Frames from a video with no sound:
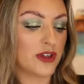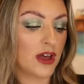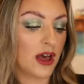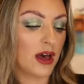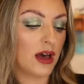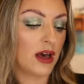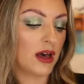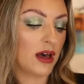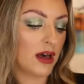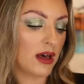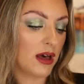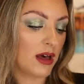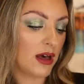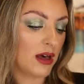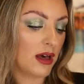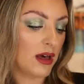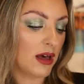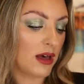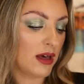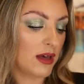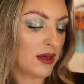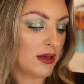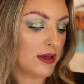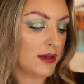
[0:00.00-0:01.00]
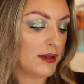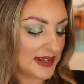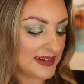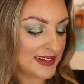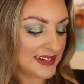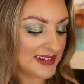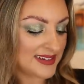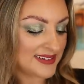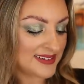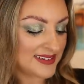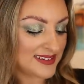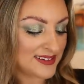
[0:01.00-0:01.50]
and
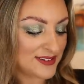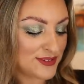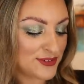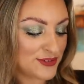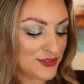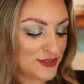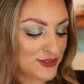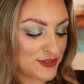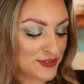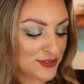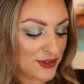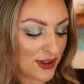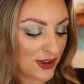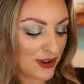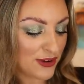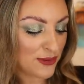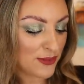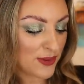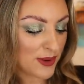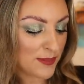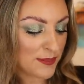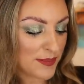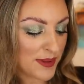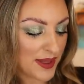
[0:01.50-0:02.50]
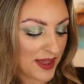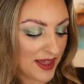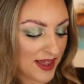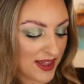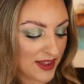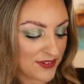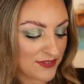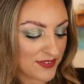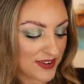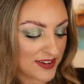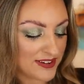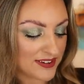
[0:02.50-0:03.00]
it is so
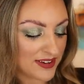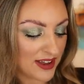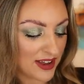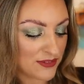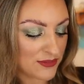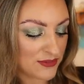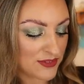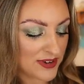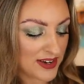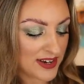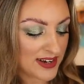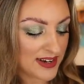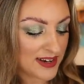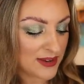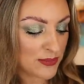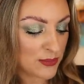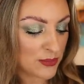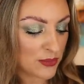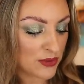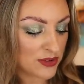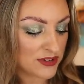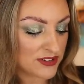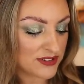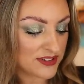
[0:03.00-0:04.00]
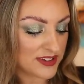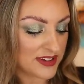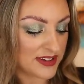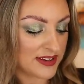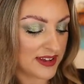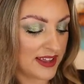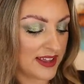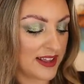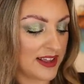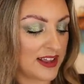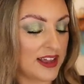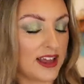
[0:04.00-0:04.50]
perfect. I really wanted
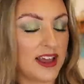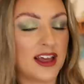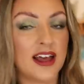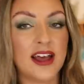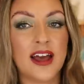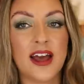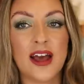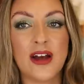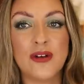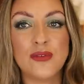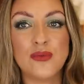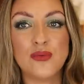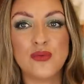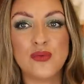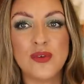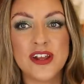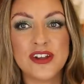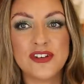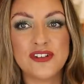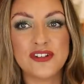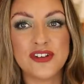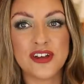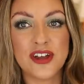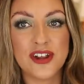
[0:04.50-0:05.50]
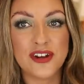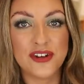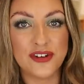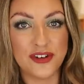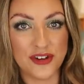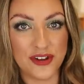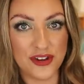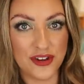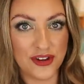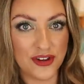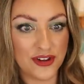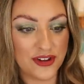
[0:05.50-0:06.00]
like a richer
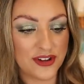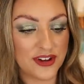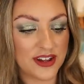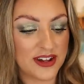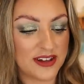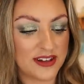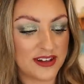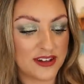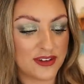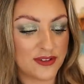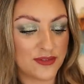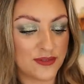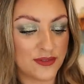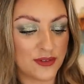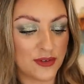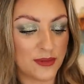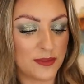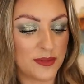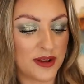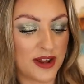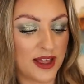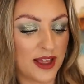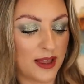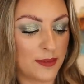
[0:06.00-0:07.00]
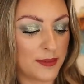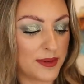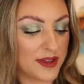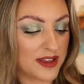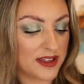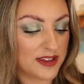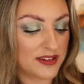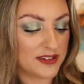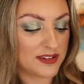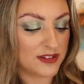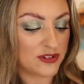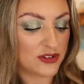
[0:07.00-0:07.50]
nude in this formula
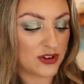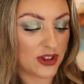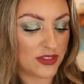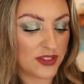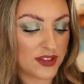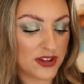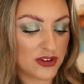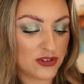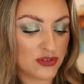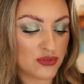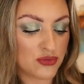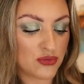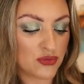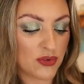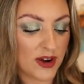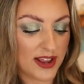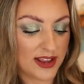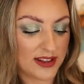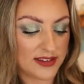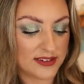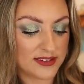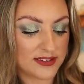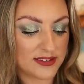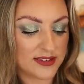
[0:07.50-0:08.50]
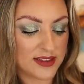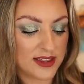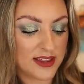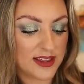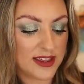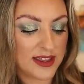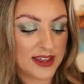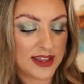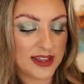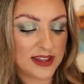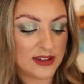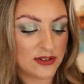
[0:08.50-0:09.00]
because I think Trace
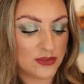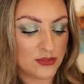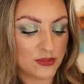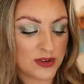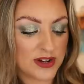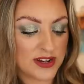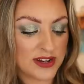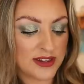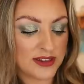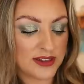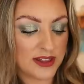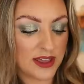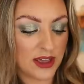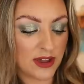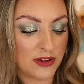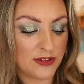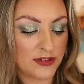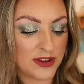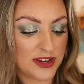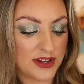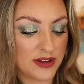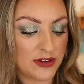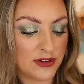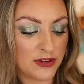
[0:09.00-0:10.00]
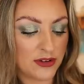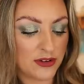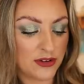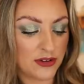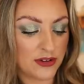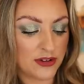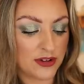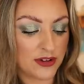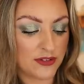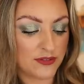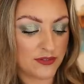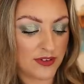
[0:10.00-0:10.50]
is really the only
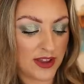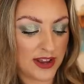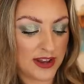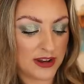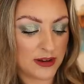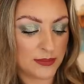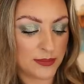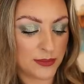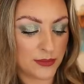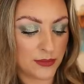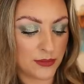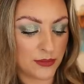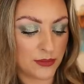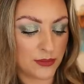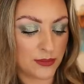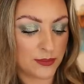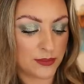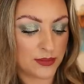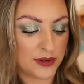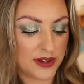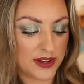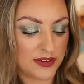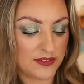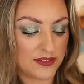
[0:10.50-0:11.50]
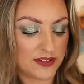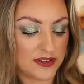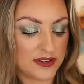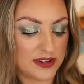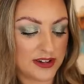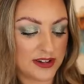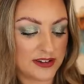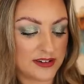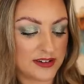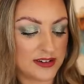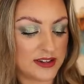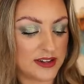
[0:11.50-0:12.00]
nude available
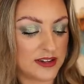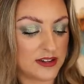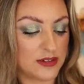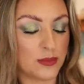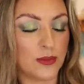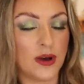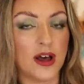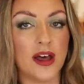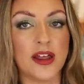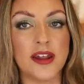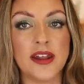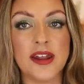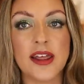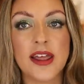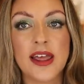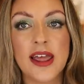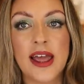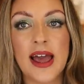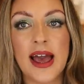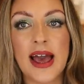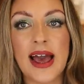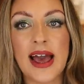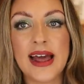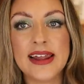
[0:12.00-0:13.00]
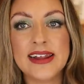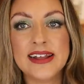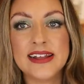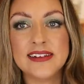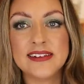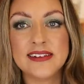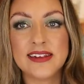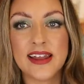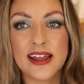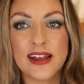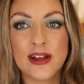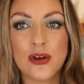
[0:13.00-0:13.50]
previously to this one and
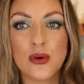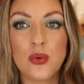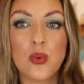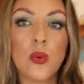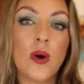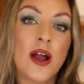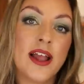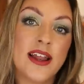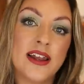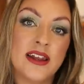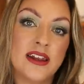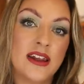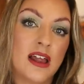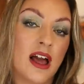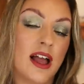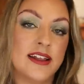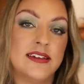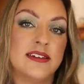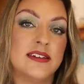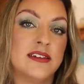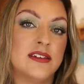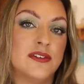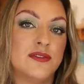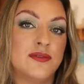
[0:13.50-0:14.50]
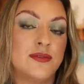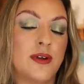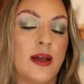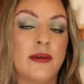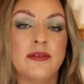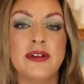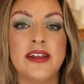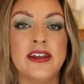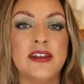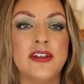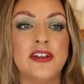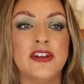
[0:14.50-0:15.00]
it's like quite light it's a
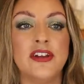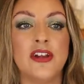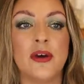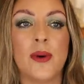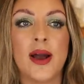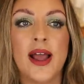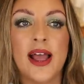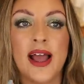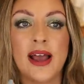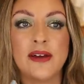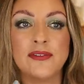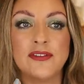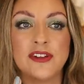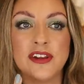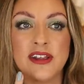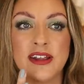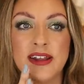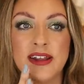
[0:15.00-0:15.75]
very you know I have to